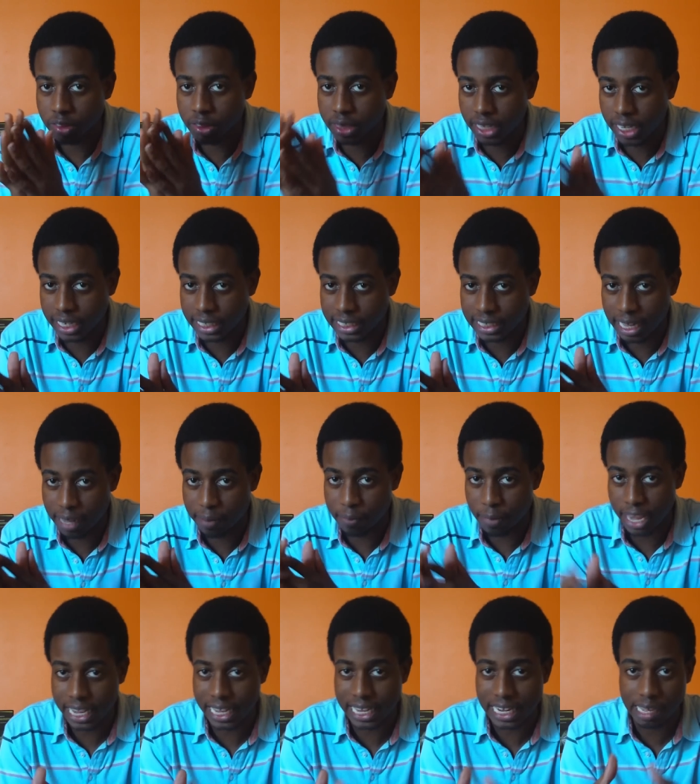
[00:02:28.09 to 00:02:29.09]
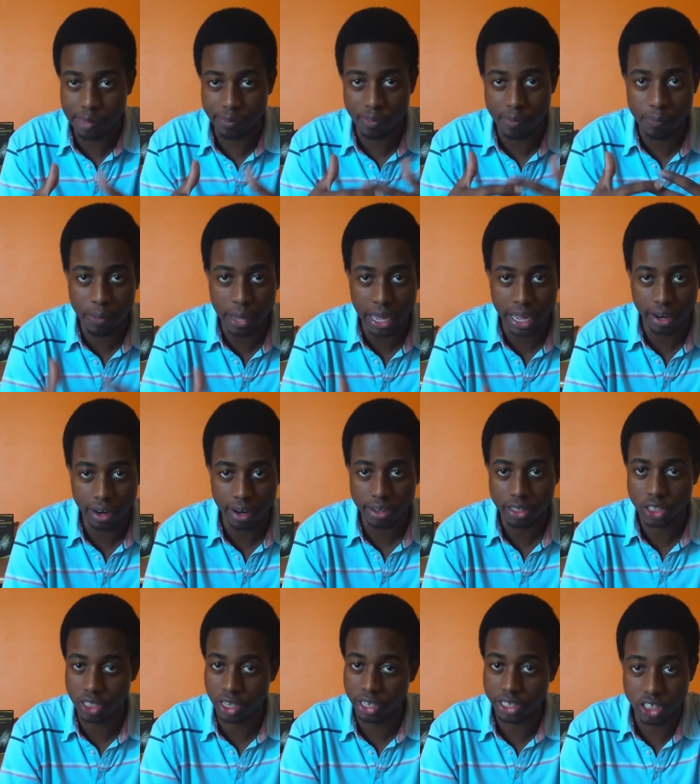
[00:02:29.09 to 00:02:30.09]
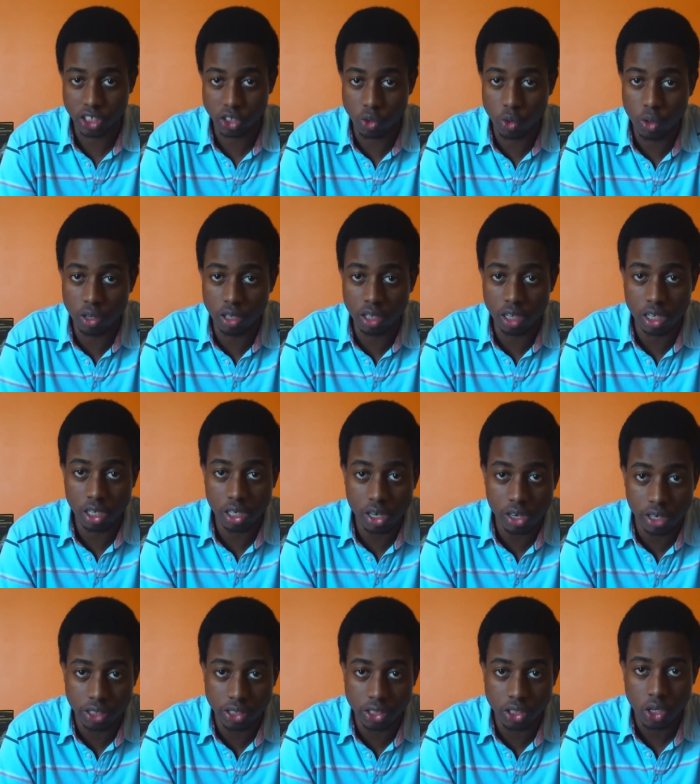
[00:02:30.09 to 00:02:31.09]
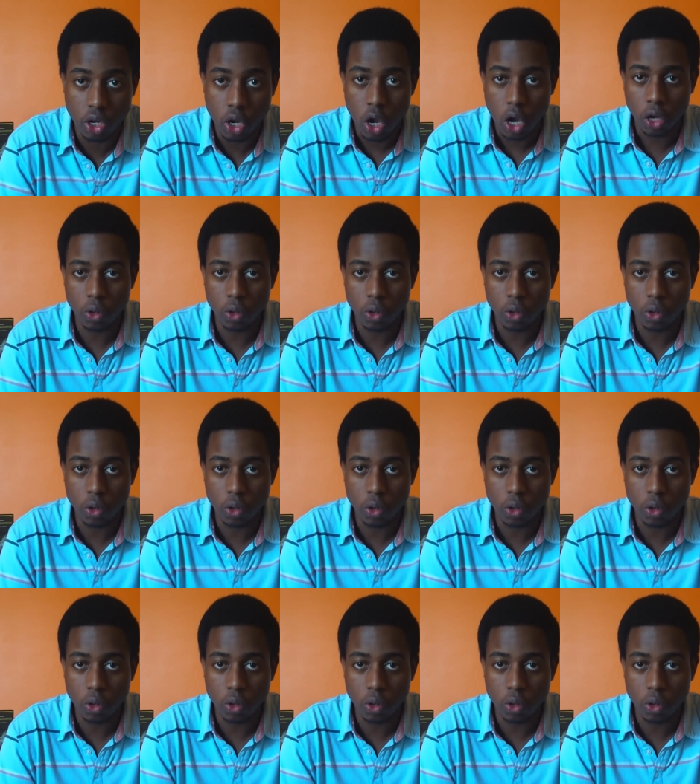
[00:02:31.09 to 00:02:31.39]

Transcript: things that make it even better, such as Google Alerts.